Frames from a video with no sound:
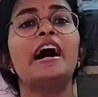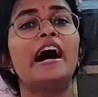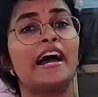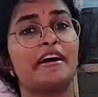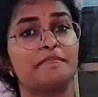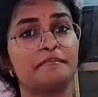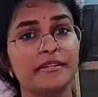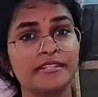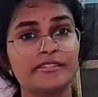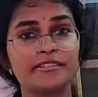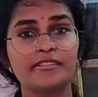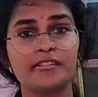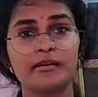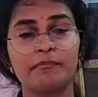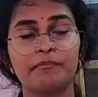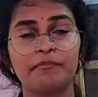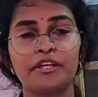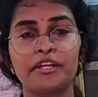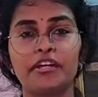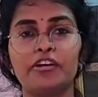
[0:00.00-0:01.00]
I missed
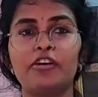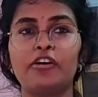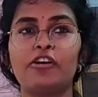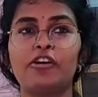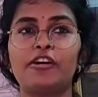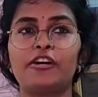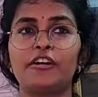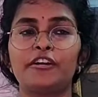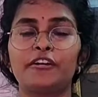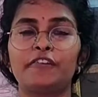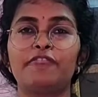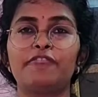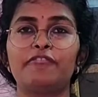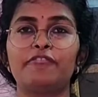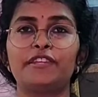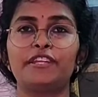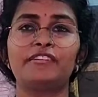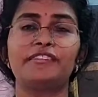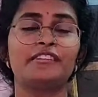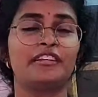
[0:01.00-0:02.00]
something or if
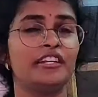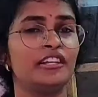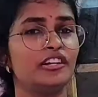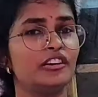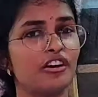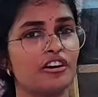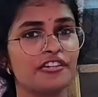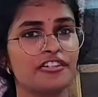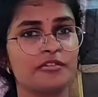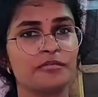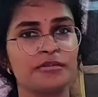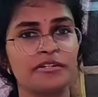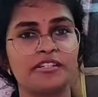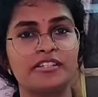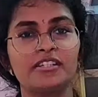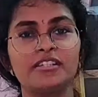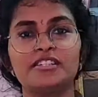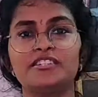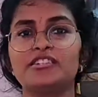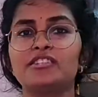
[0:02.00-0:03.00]
there's any
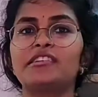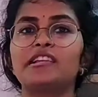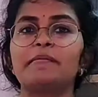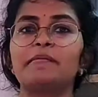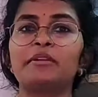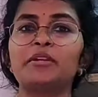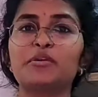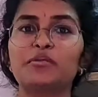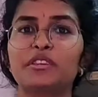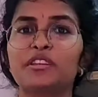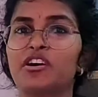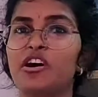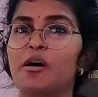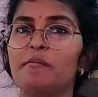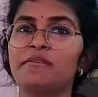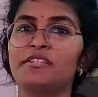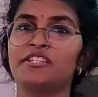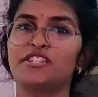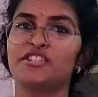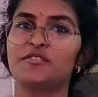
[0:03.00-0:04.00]
controversy. Just let me know in the
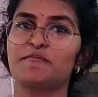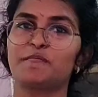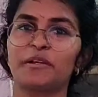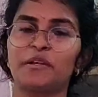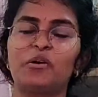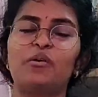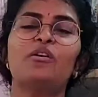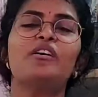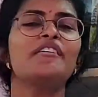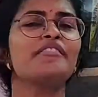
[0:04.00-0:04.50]
comment section below.